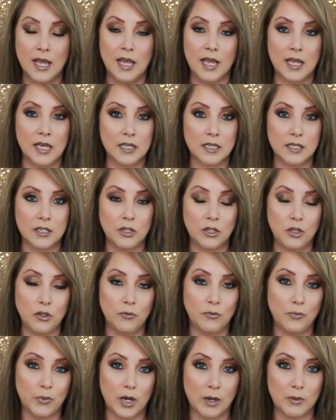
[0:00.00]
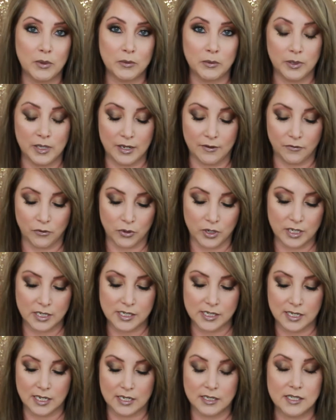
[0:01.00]
And you probably have already
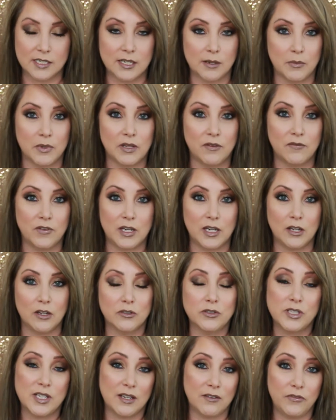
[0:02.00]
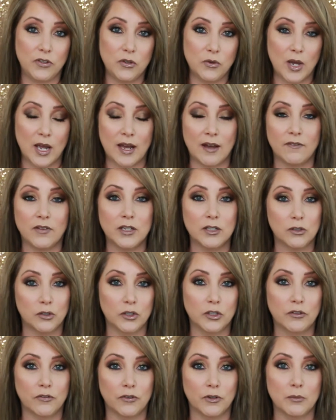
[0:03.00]
seen some of the videos. If you haven't,
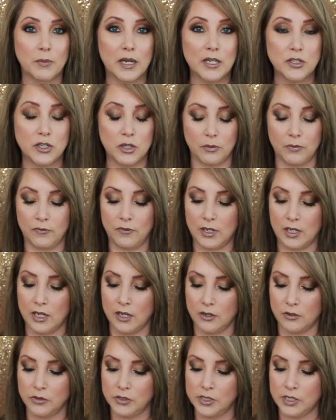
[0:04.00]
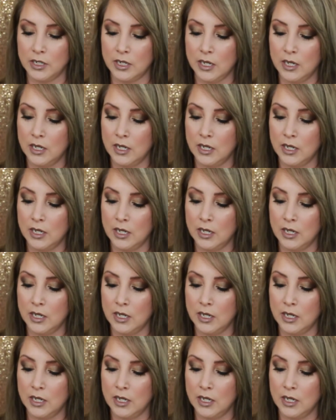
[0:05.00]
look for my dupe videos.